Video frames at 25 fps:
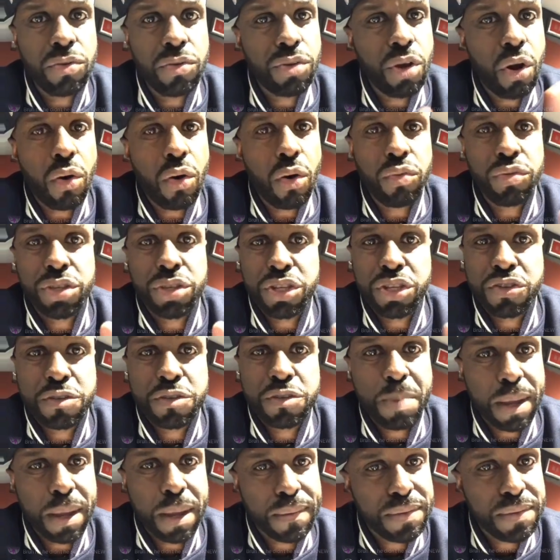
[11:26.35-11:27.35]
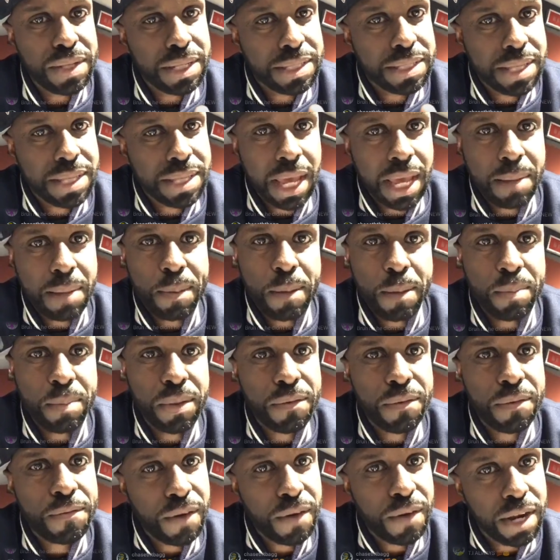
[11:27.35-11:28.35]
know the whole disrespecting the dead. People
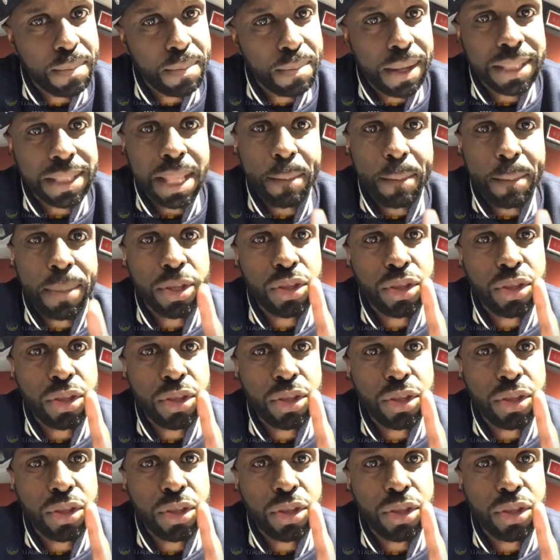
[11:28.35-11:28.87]
are funny about that,